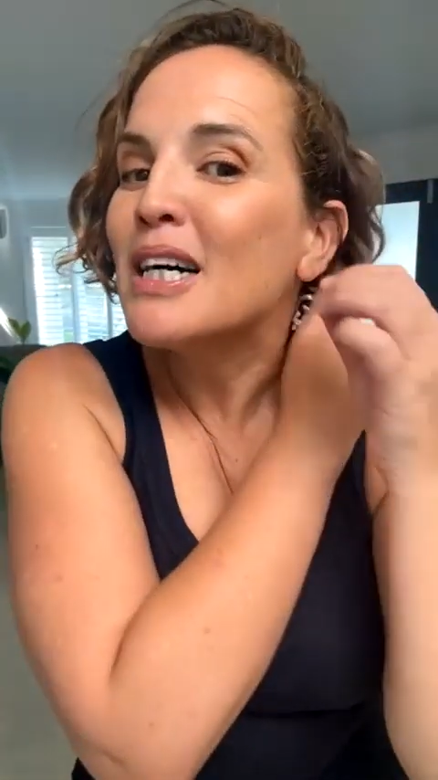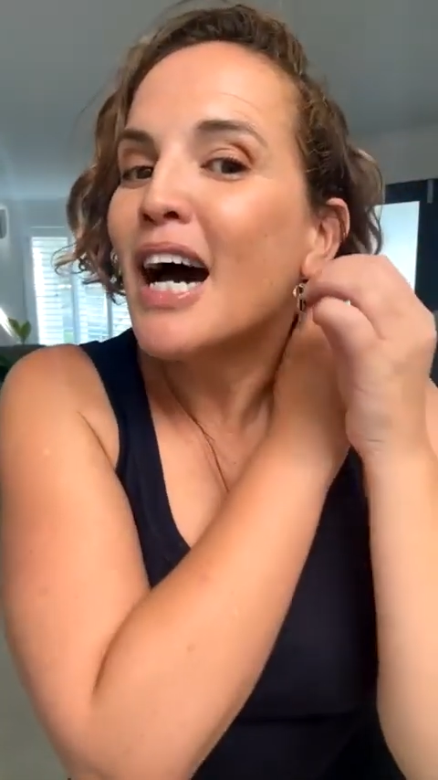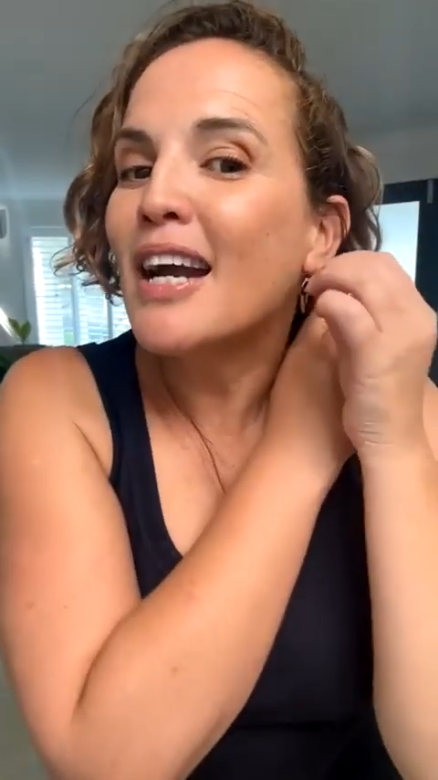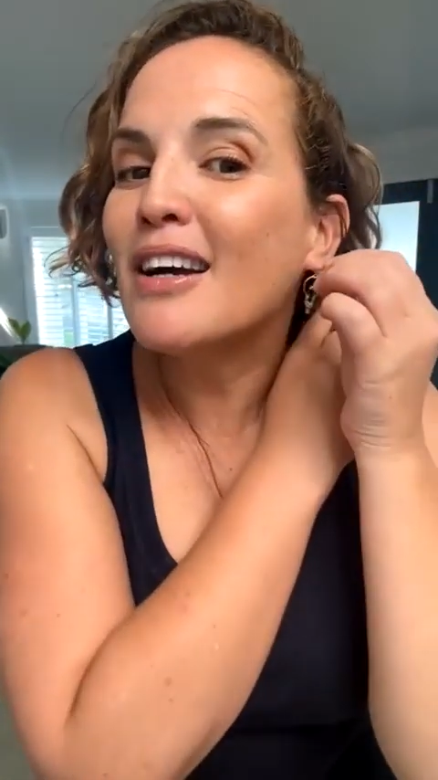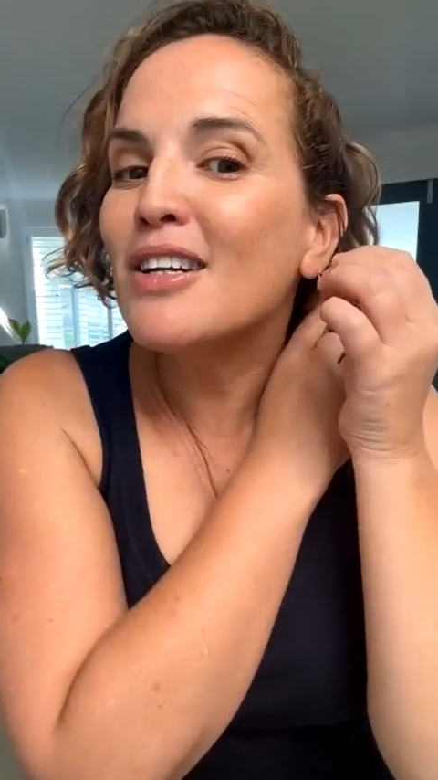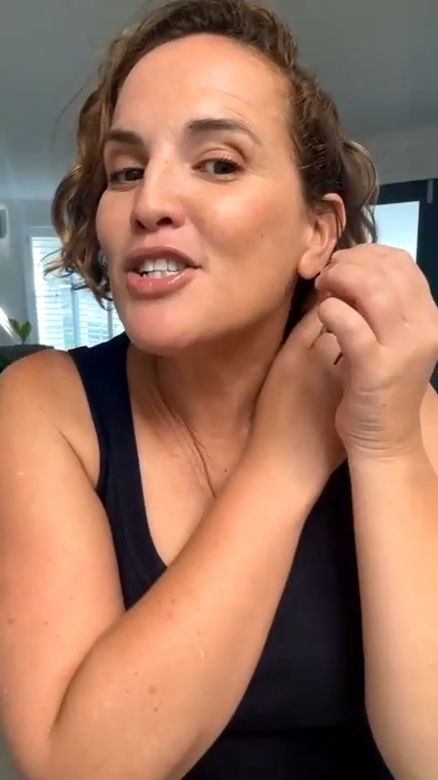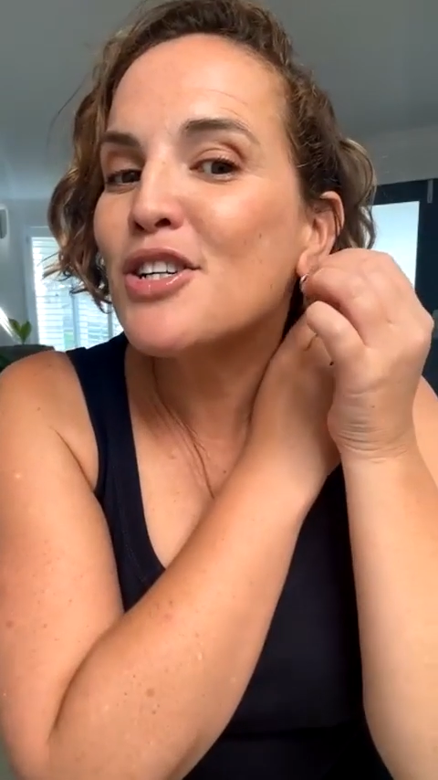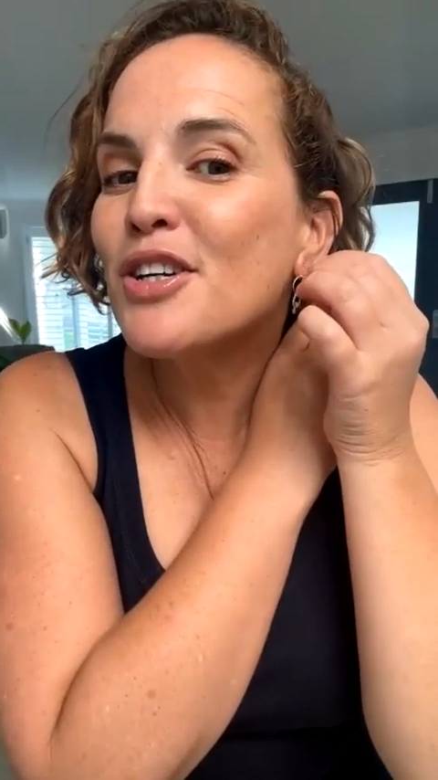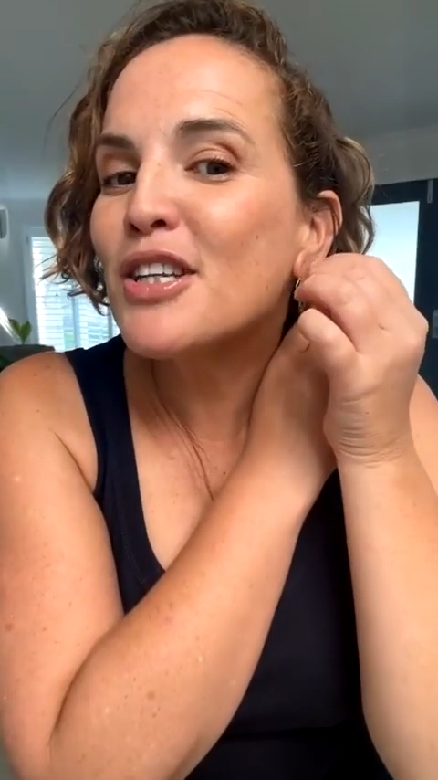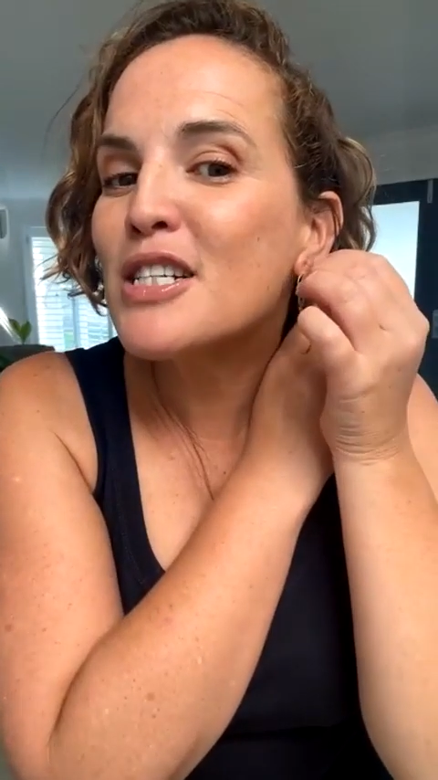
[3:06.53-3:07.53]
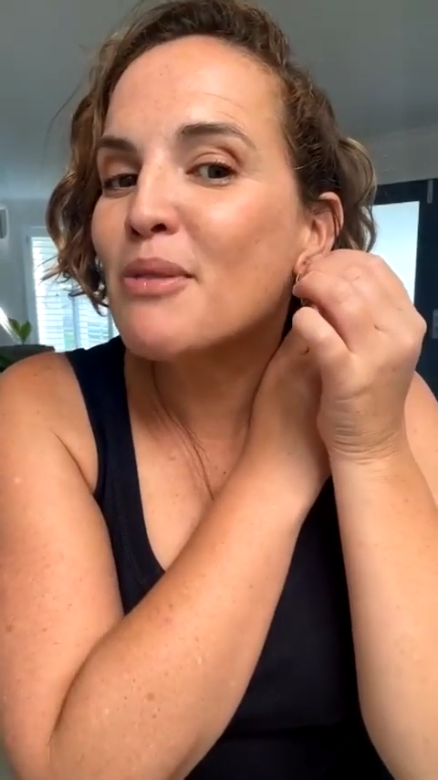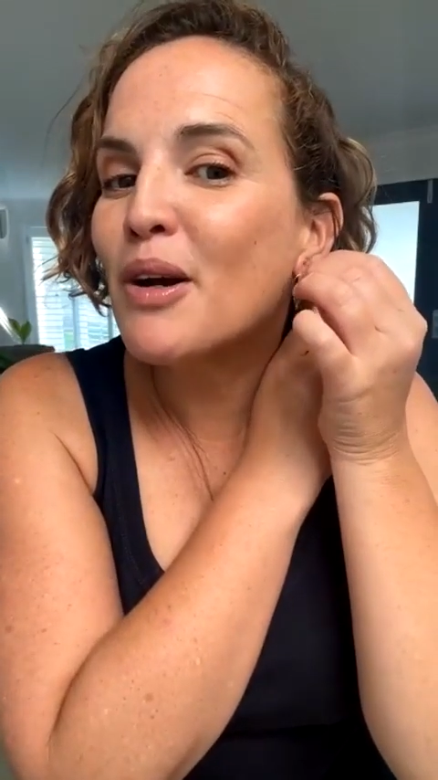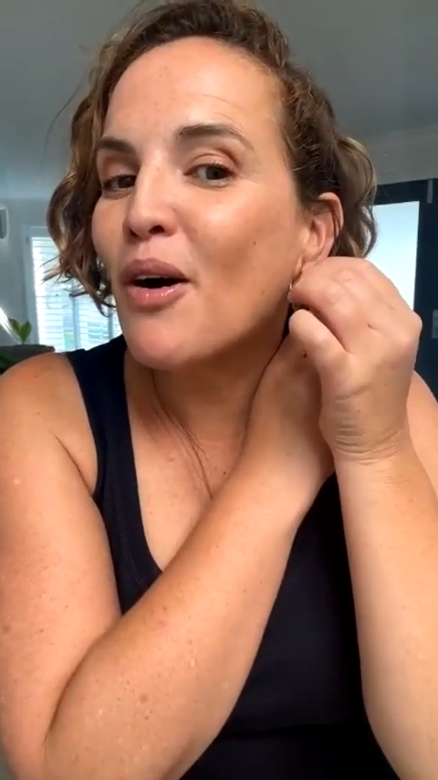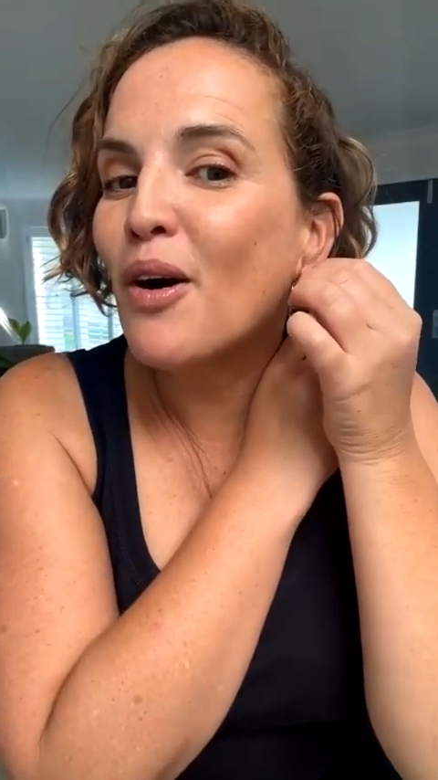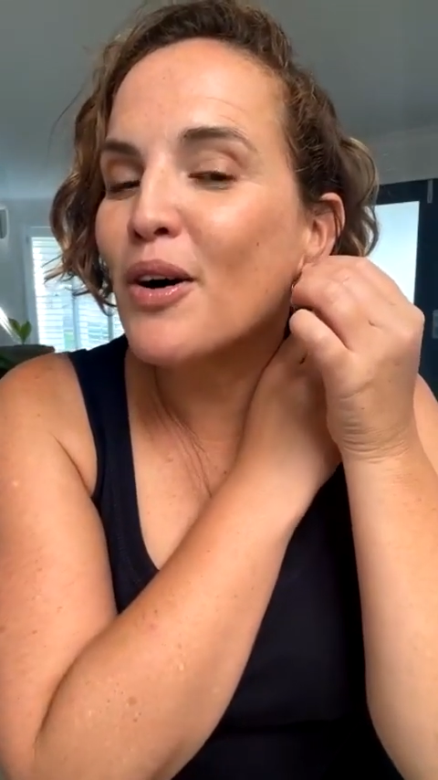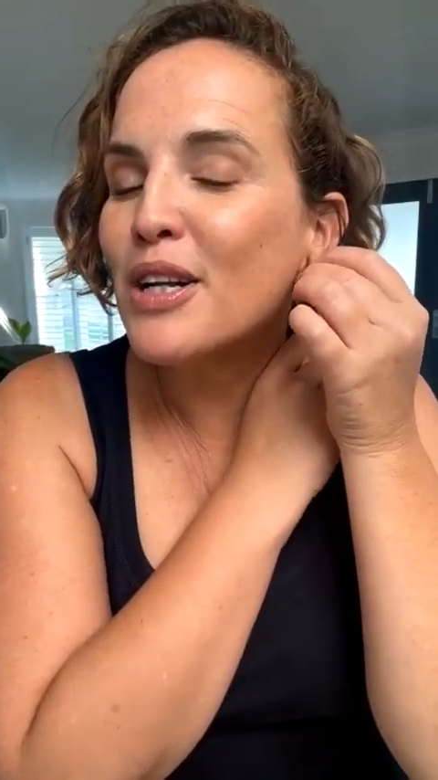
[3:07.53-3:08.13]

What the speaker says: And I'm going to show you this one on